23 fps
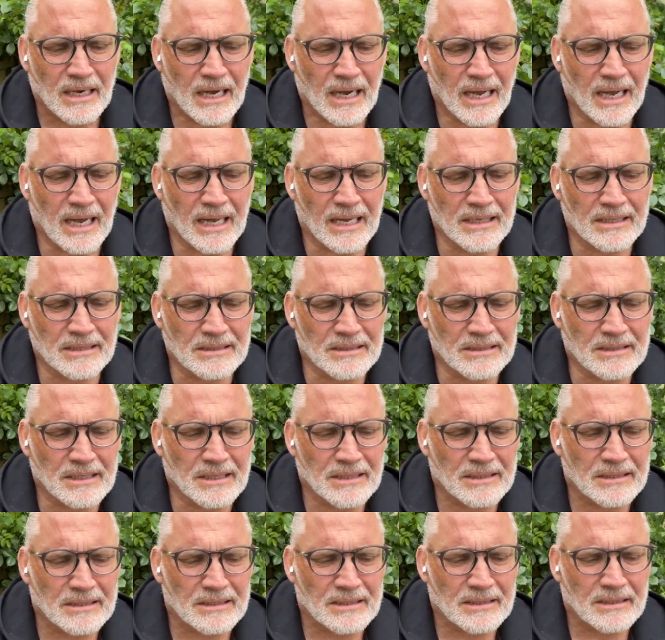And
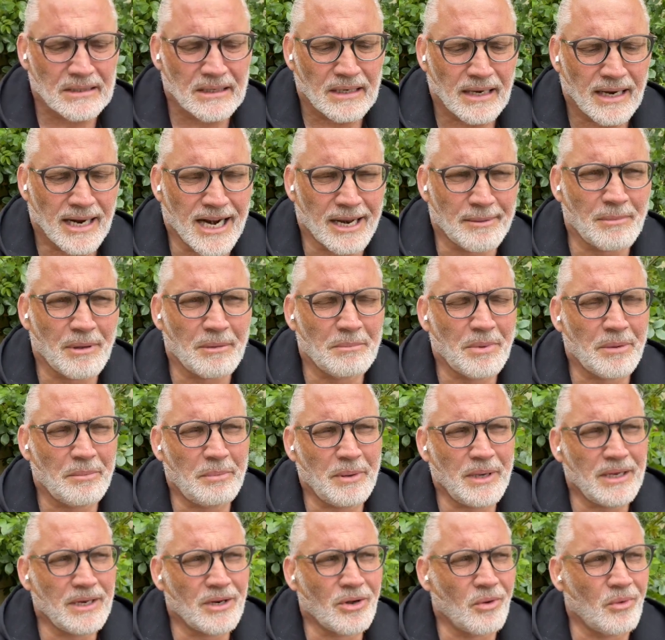I remember
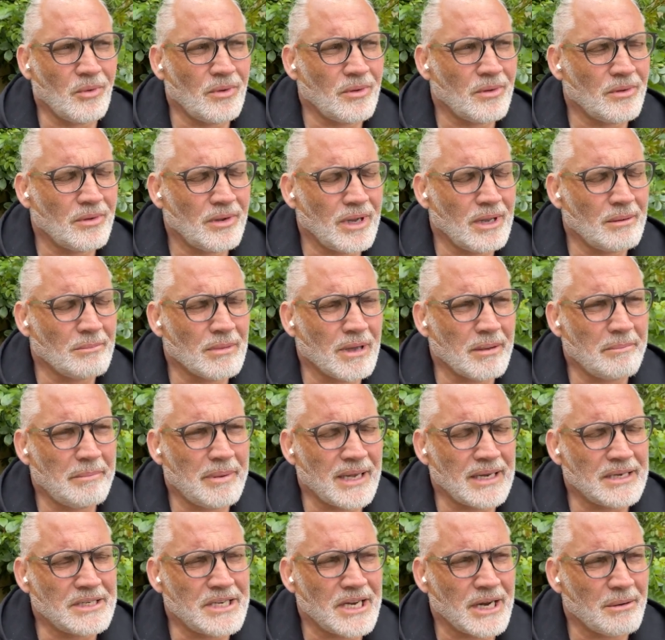being in my
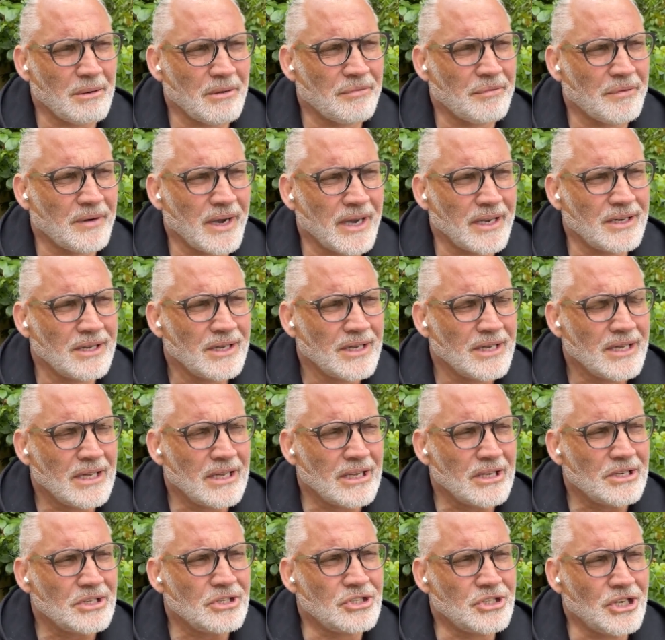bed terrified,
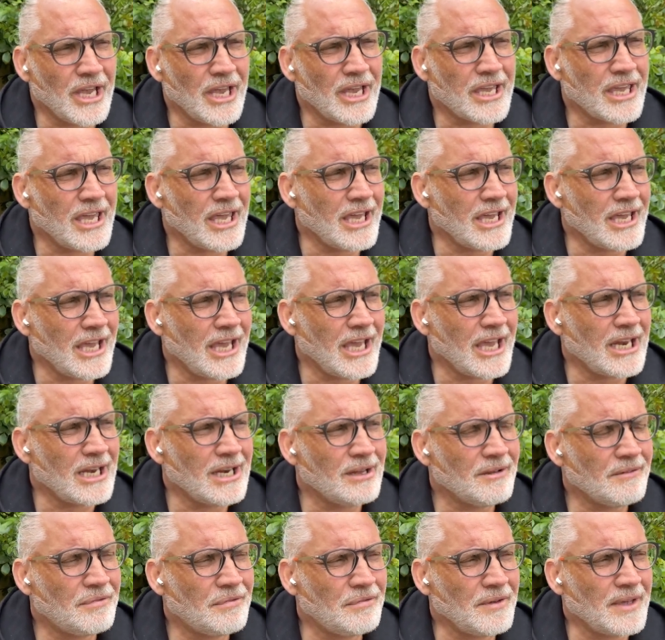shaking in
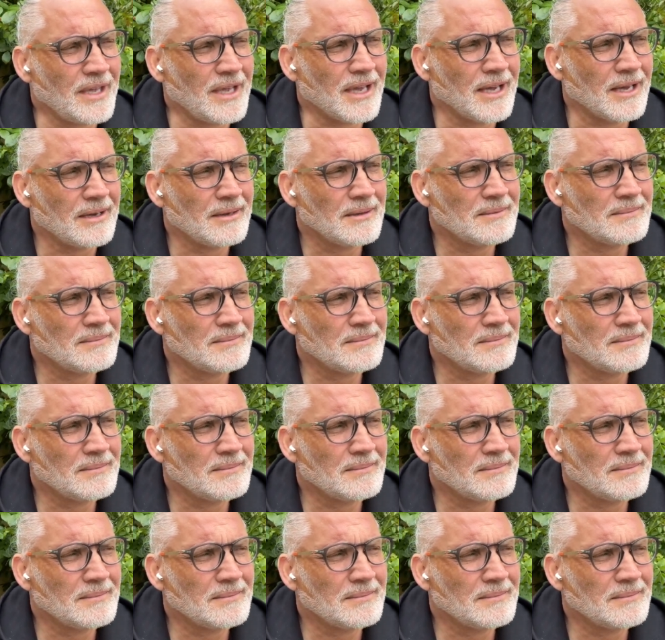fear.